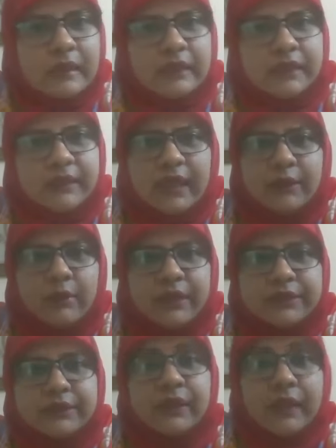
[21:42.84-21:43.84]
in that
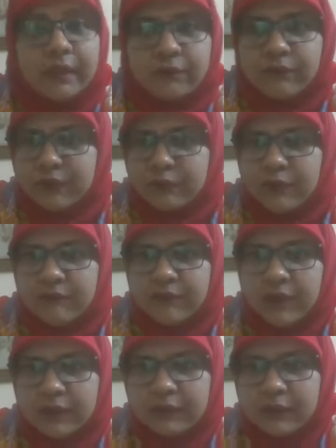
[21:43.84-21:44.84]
question and what you have
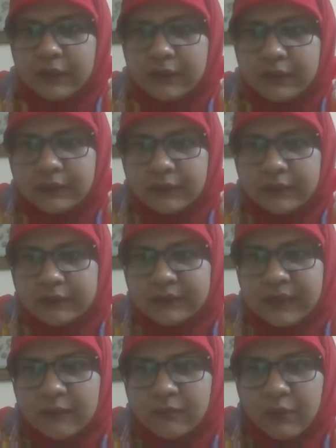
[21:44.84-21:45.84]
done in the
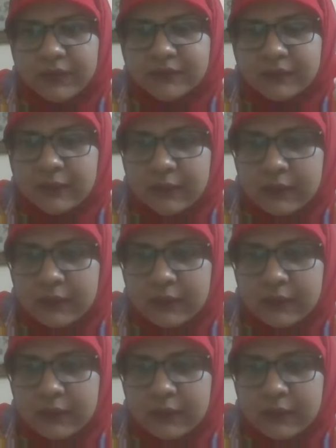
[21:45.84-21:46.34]
same question.